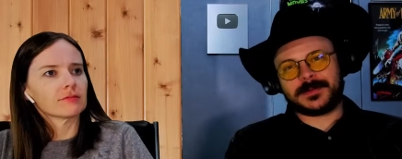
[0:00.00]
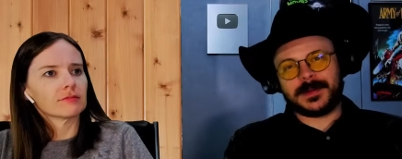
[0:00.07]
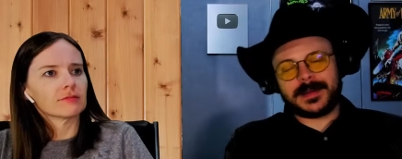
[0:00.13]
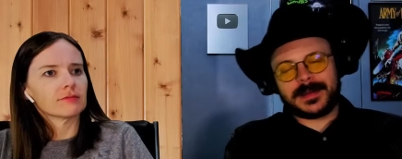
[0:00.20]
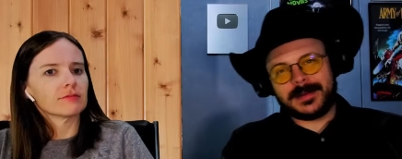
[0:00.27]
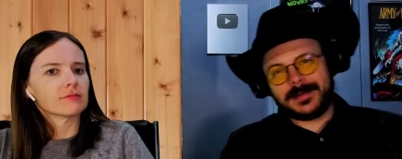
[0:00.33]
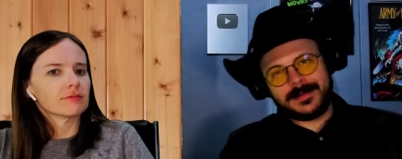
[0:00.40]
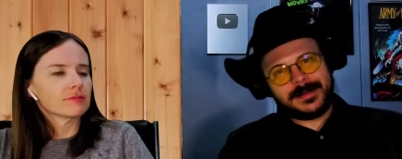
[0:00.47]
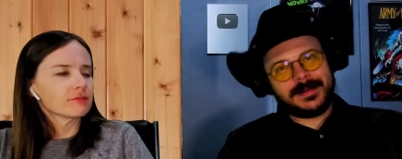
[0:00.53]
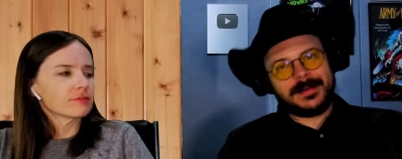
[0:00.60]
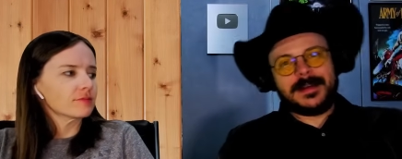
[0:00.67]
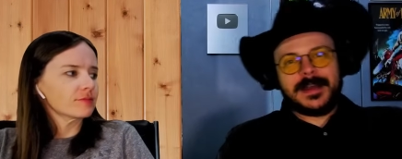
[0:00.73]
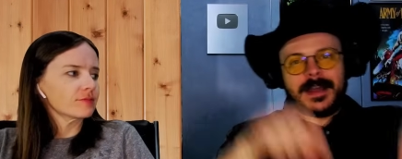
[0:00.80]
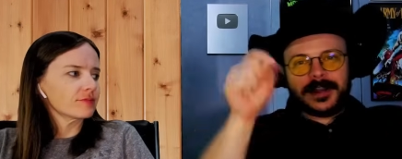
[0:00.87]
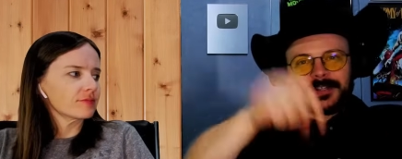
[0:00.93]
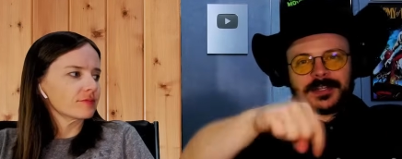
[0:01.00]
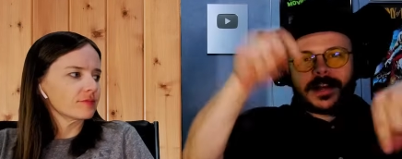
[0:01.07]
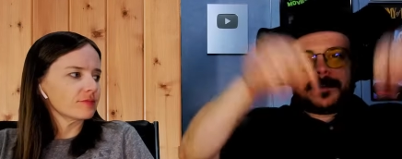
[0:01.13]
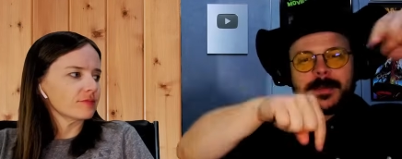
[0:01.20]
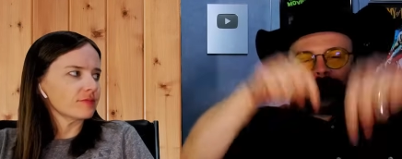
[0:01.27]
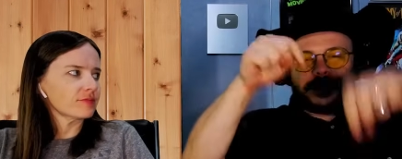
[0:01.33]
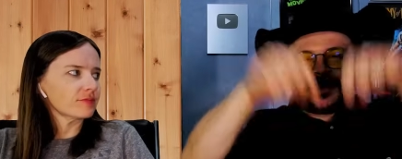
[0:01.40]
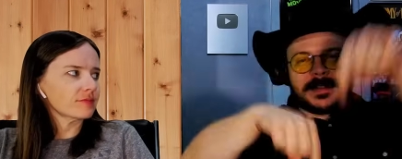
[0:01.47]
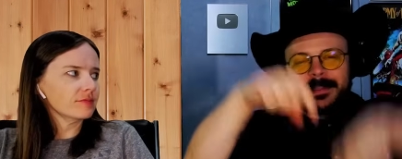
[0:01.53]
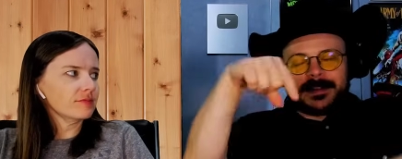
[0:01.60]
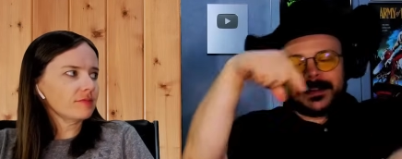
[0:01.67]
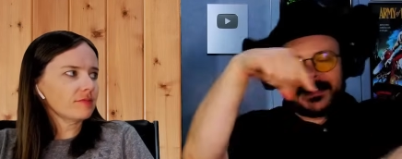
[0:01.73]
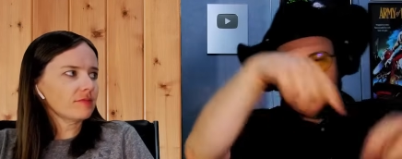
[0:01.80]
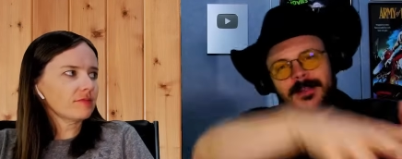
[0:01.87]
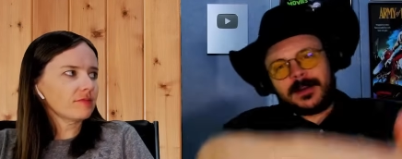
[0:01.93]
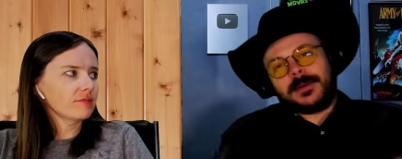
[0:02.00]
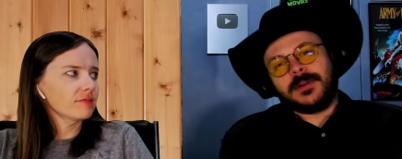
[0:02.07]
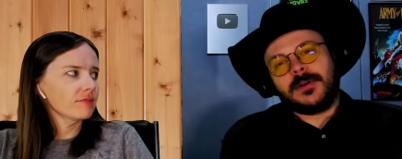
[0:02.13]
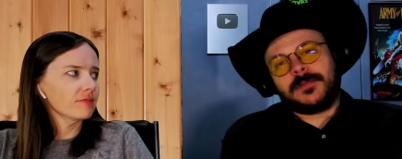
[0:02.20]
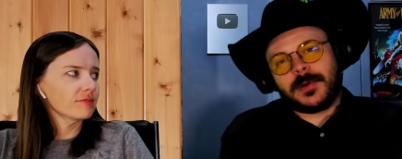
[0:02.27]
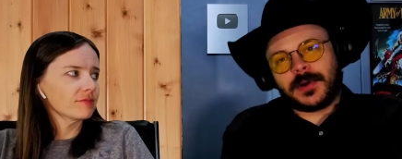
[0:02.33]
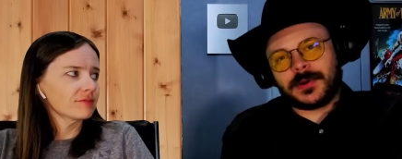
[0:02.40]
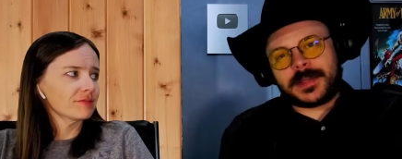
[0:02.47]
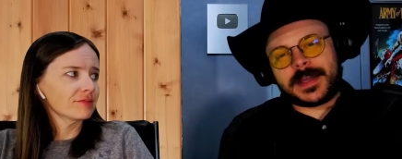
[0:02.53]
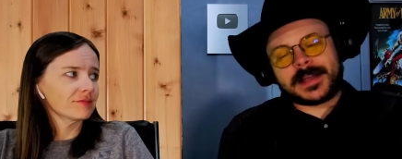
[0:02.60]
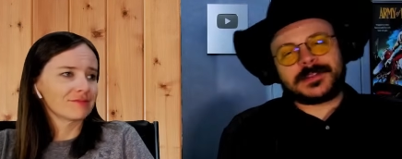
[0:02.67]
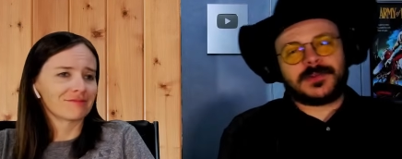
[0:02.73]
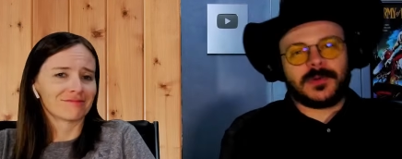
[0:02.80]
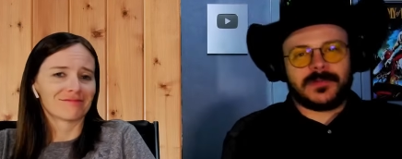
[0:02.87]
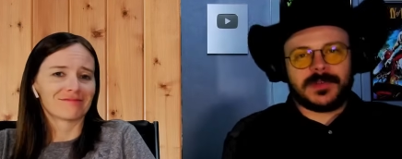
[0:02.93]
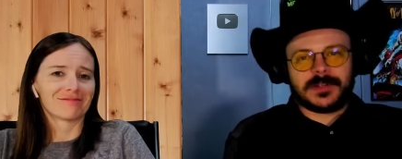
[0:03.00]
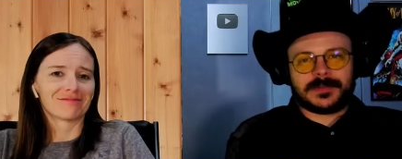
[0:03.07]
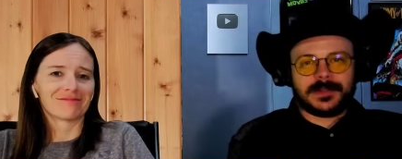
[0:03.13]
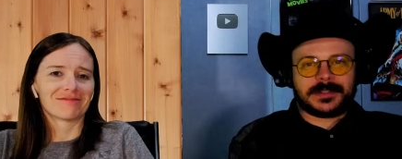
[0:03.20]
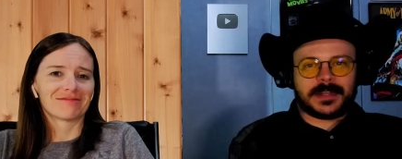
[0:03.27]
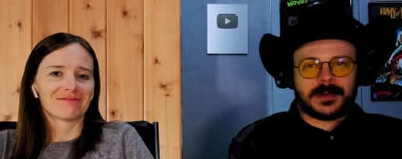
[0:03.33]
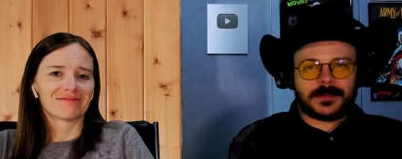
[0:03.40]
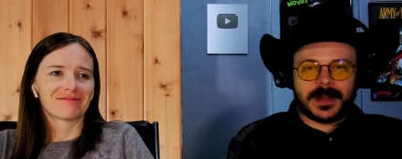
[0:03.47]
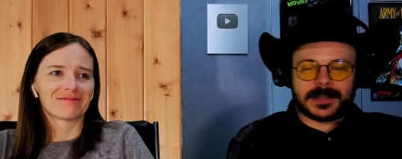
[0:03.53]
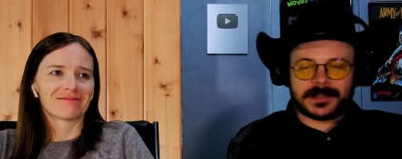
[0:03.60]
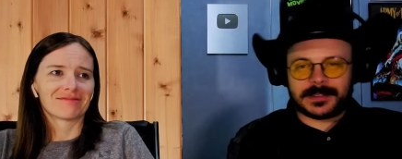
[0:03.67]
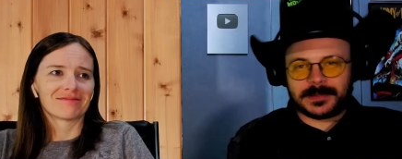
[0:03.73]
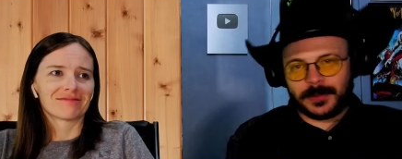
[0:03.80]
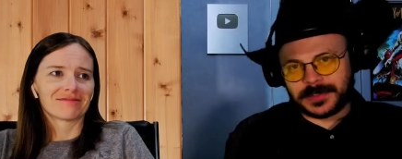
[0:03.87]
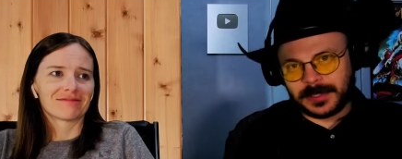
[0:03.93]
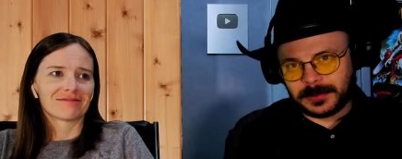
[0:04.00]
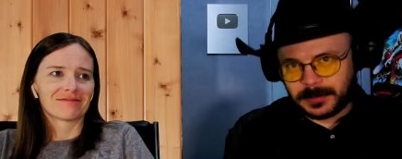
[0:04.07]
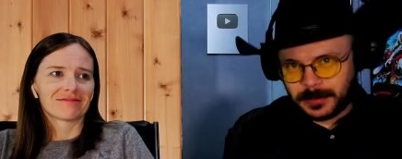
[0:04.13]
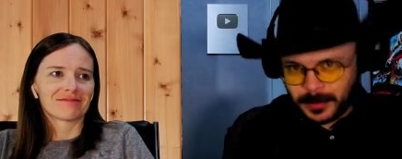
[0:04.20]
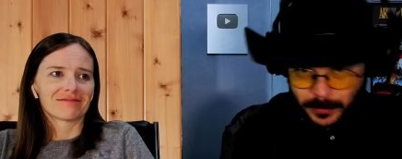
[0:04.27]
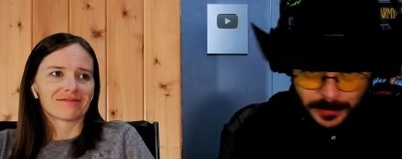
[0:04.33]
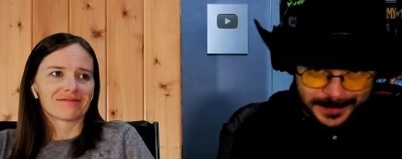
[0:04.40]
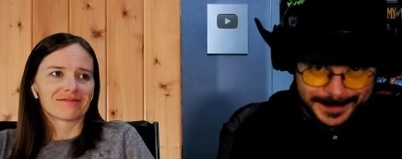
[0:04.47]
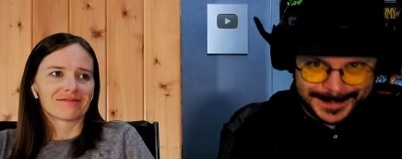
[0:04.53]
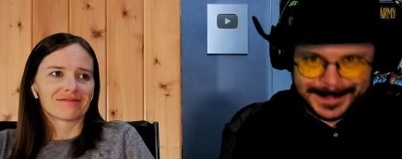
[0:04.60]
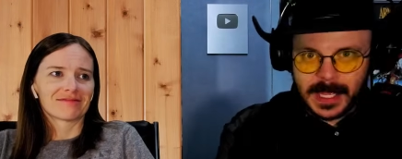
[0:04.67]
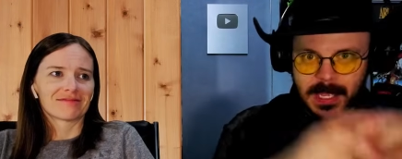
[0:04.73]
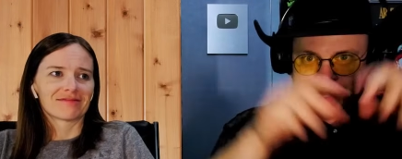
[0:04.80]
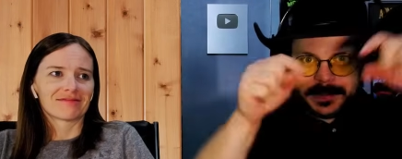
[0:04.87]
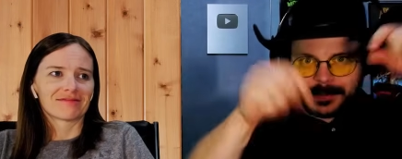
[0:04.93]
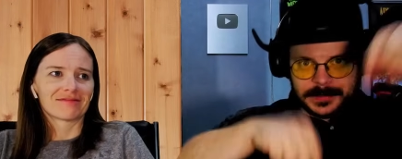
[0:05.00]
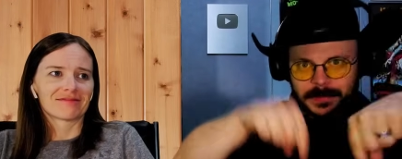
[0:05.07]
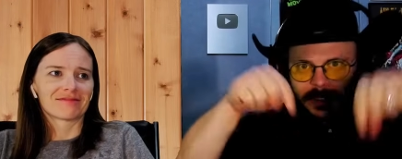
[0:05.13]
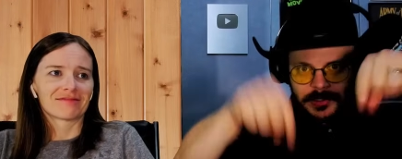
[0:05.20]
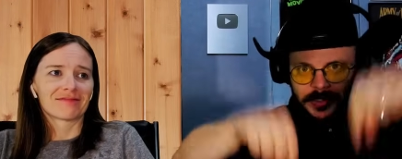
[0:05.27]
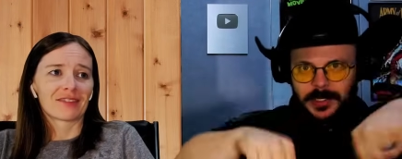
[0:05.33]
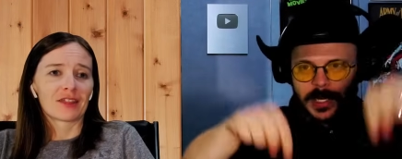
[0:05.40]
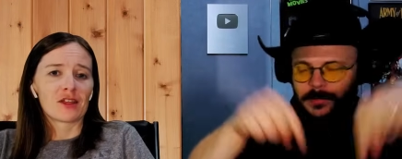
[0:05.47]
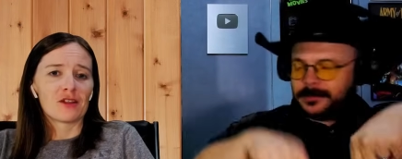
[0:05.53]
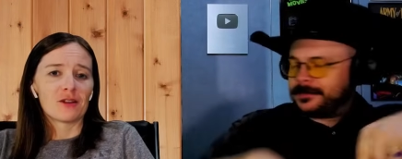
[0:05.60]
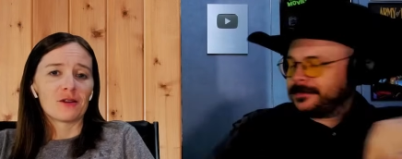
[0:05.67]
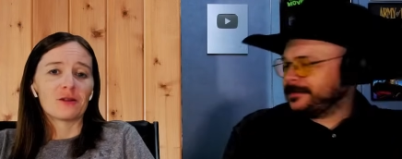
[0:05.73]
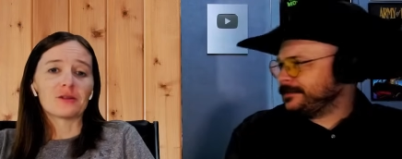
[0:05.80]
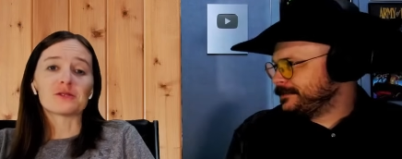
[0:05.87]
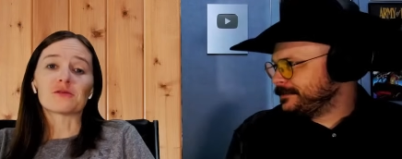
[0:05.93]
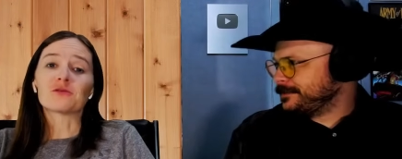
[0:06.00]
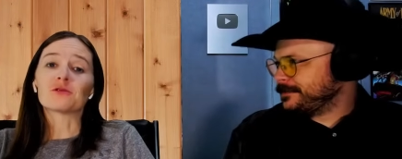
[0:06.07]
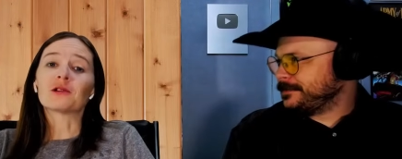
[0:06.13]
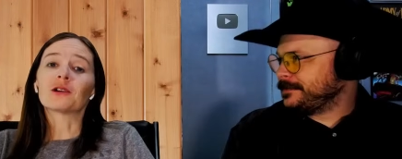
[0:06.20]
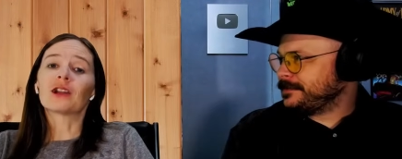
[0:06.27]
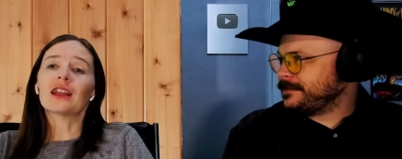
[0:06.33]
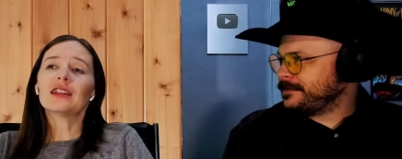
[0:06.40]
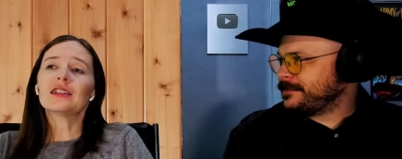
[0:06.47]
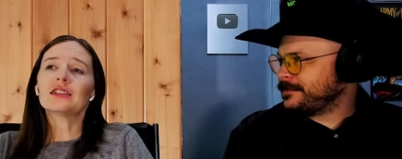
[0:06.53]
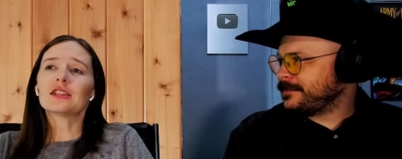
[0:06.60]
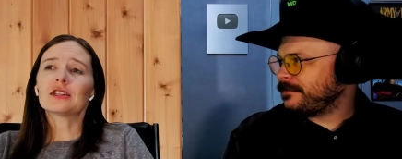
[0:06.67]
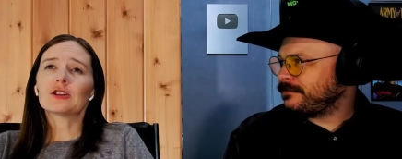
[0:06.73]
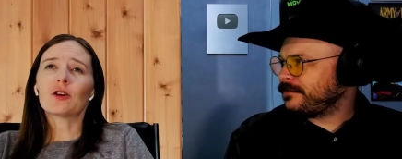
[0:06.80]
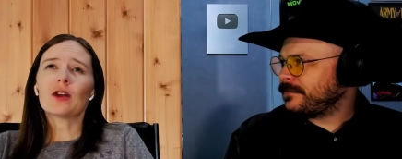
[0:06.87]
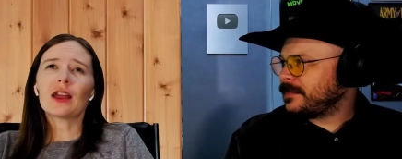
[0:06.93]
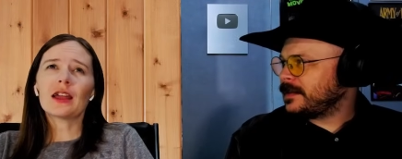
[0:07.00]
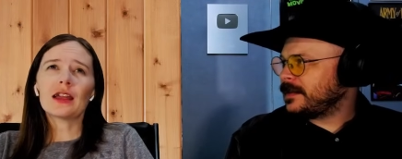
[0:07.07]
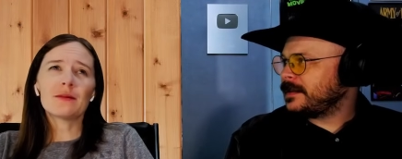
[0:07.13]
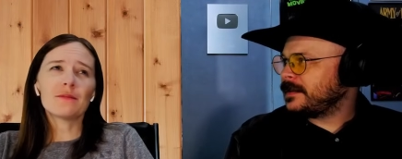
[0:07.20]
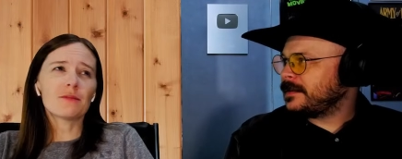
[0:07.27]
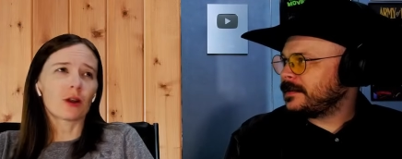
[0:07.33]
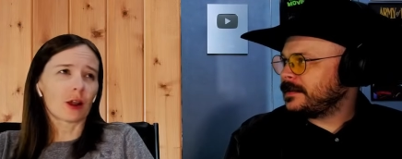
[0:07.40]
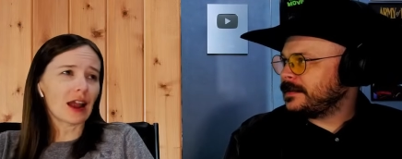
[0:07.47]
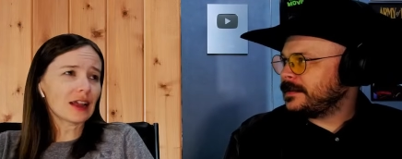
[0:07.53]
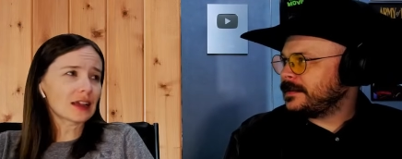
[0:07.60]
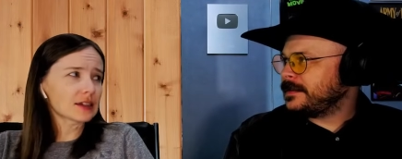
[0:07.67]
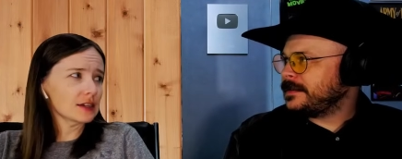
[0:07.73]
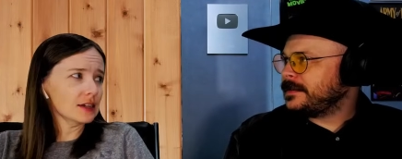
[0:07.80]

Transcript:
Speaker 1: week. check out our Patreon link down below if you want early access to our videos, full income, or access to cool films, people more sex. Links down there. Check it out.
Speaker 2: Also, Twitter and Instagram, or X and